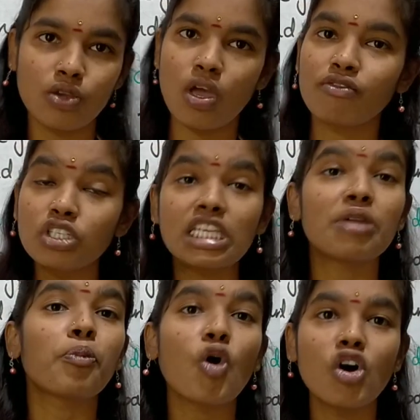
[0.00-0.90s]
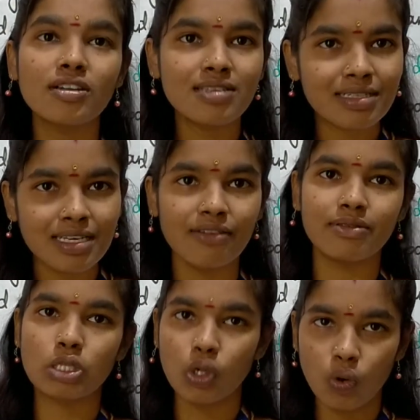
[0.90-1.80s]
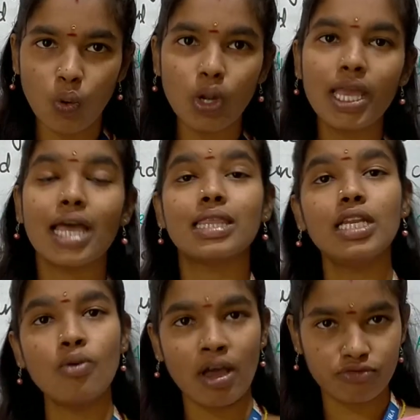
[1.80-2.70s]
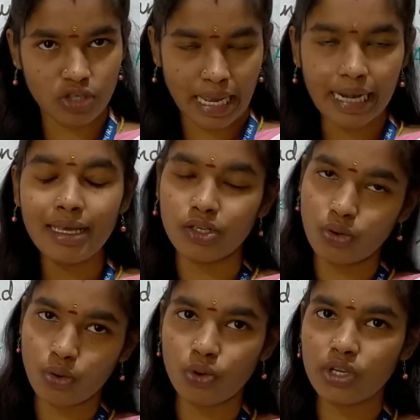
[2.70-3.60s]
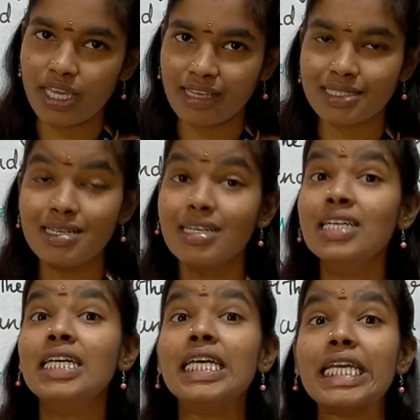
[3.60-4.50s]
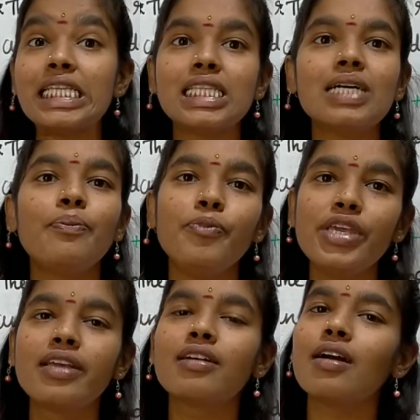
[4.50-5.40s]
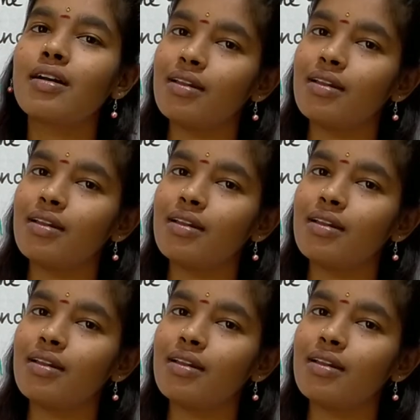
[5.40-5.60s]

You have to keep on stir slowly, and then you have to add hydrochloric acid in the beaker